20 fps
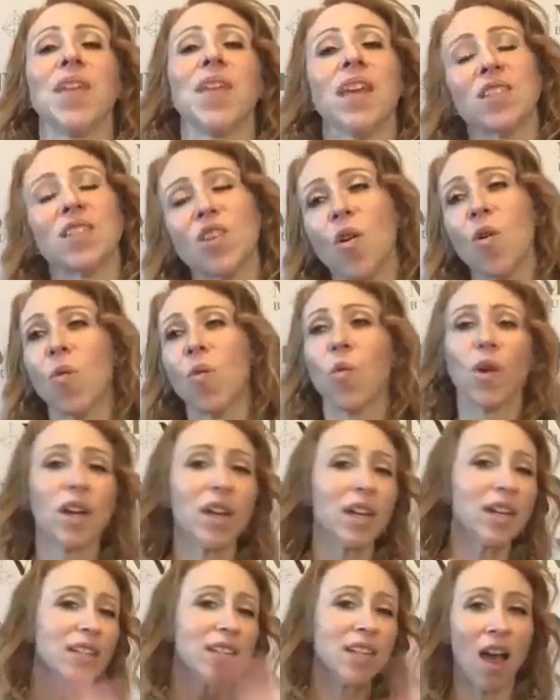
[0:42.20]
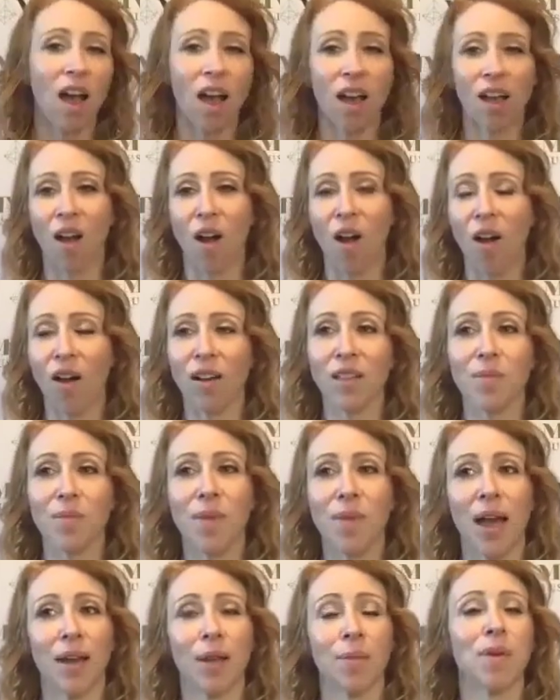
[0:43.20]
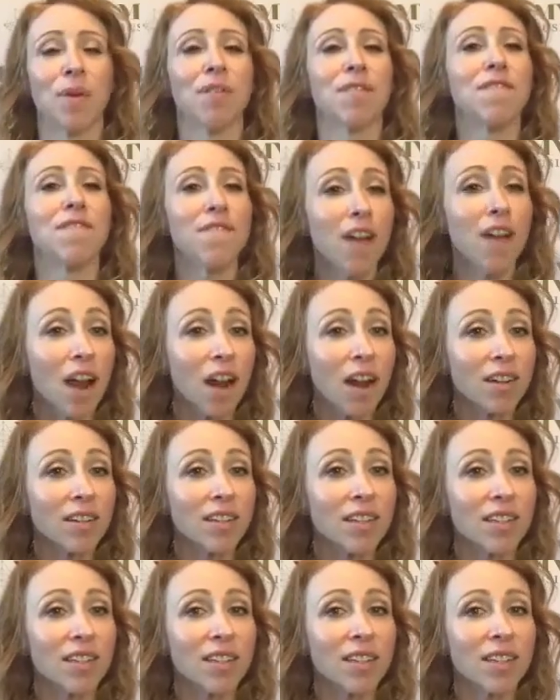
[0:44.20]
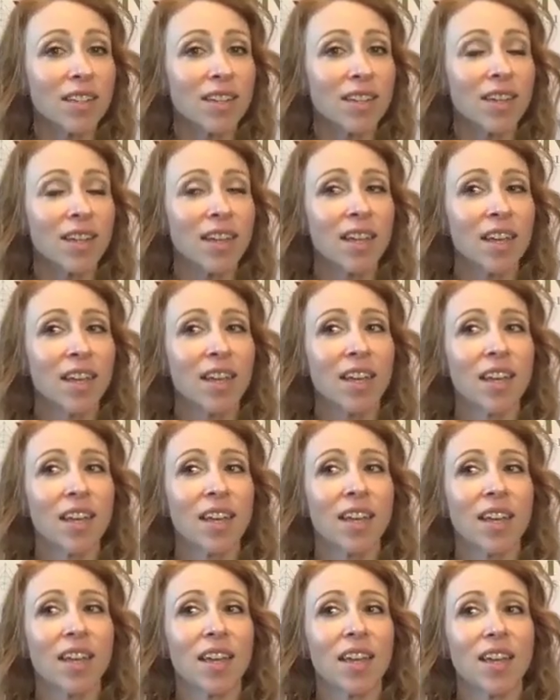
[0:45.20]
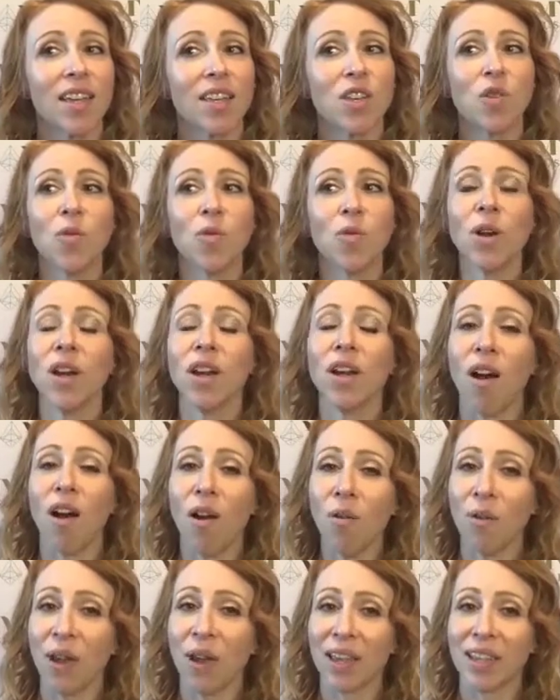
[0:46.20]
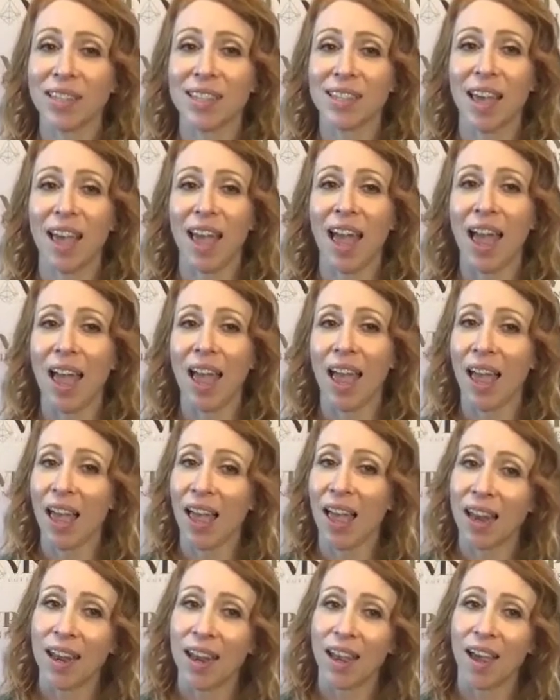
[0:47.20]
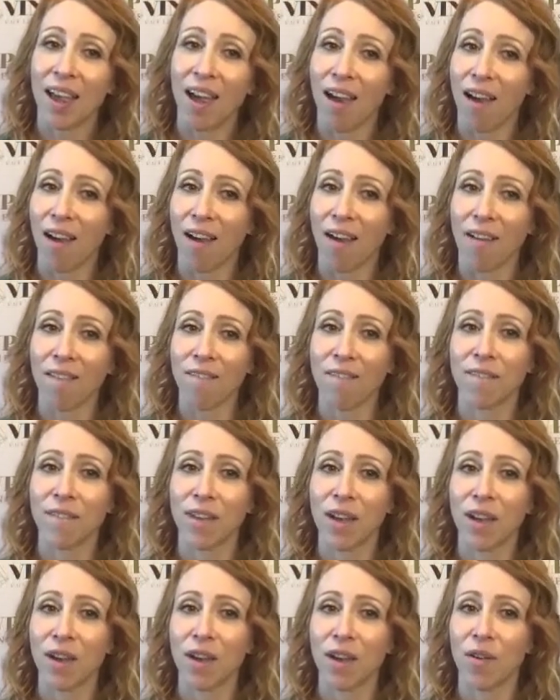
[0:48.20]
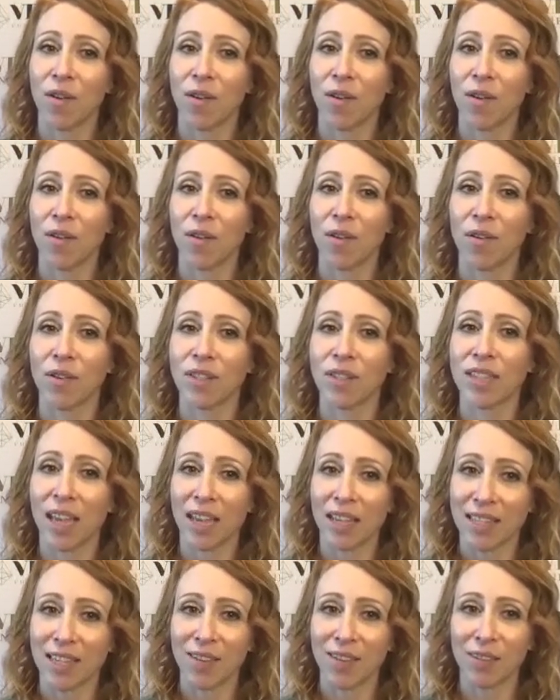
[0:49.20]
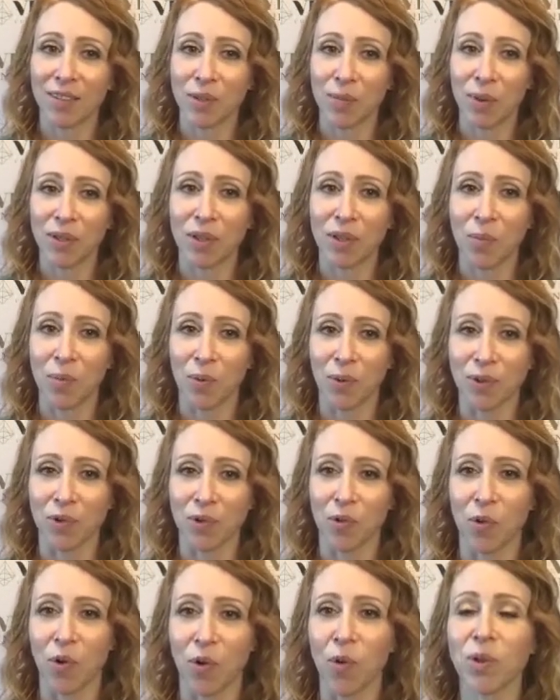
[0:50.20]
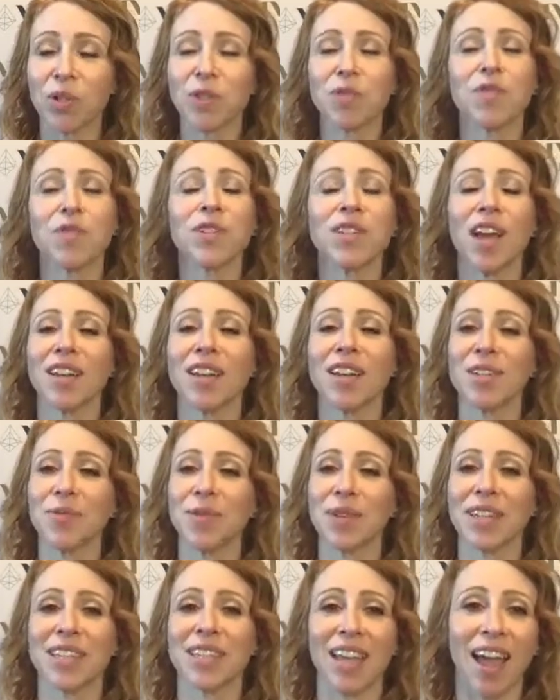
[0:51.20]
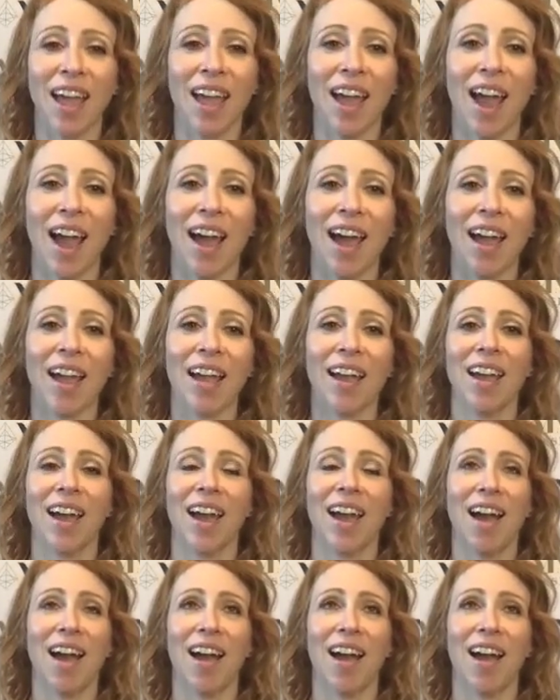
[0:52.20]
so we're going to talk all about it. But first, you weren't always the head of St. Stephen's Episcopal School, which first I just want to say I